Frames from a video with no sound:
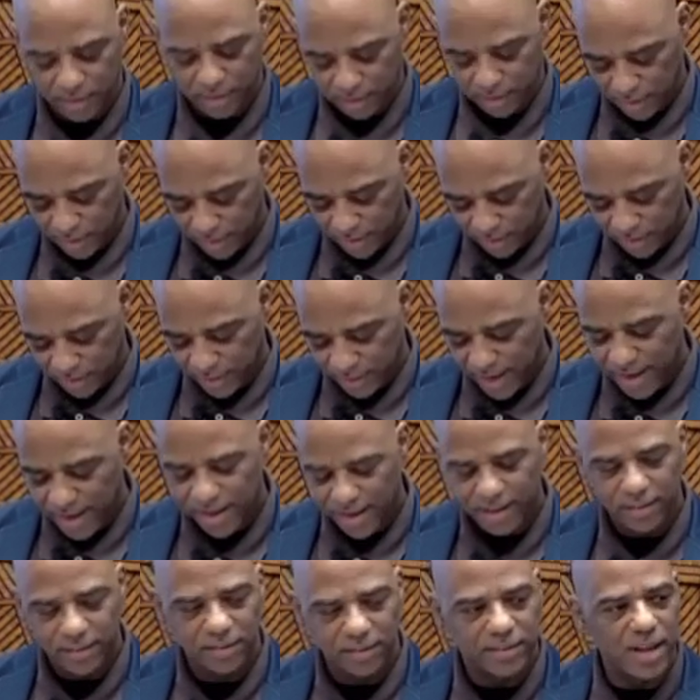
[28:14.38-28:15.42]

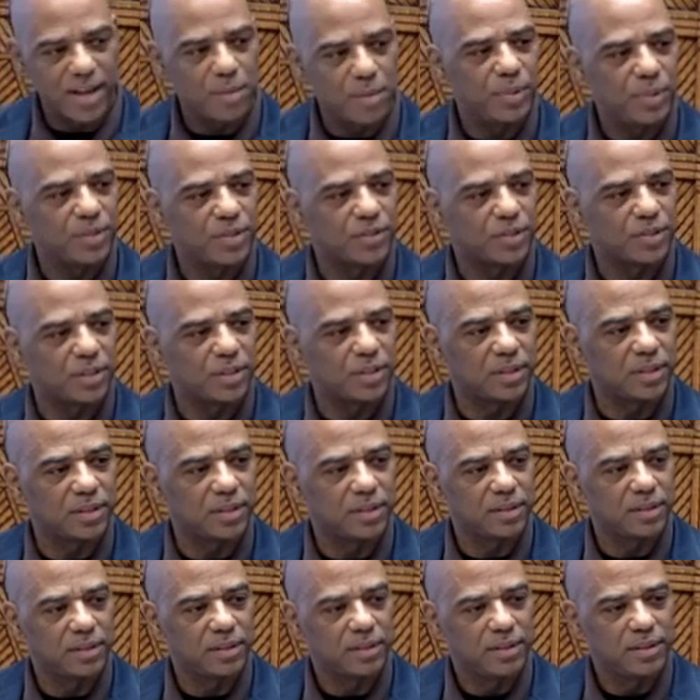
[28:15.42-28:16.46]
today's temperature
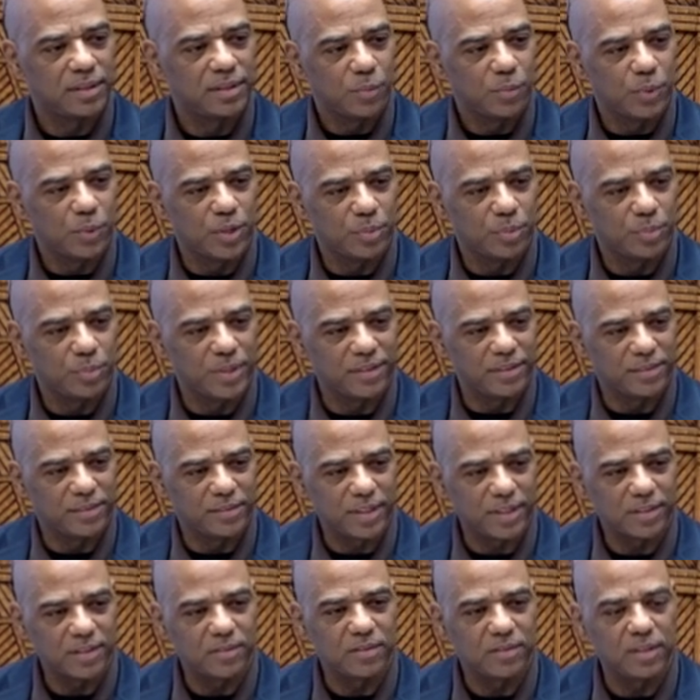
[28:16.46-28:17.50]
will be
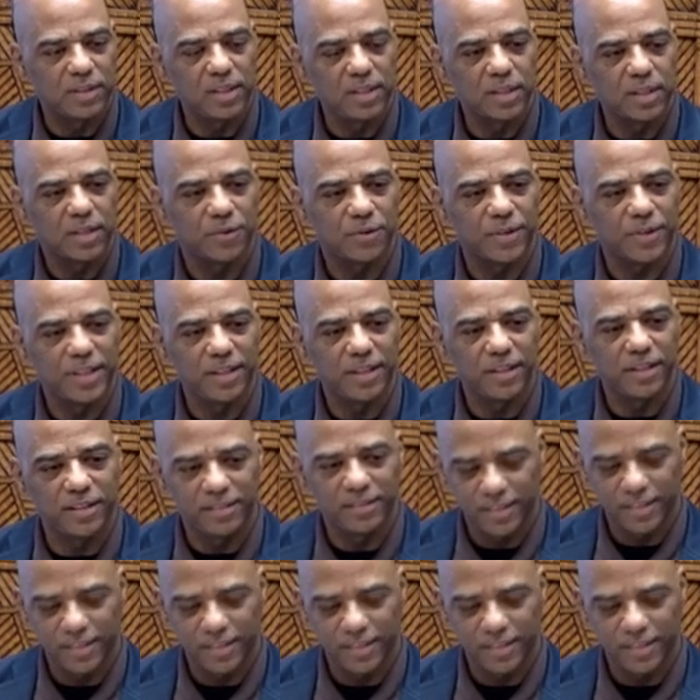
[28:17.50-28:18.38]
60 degrees in the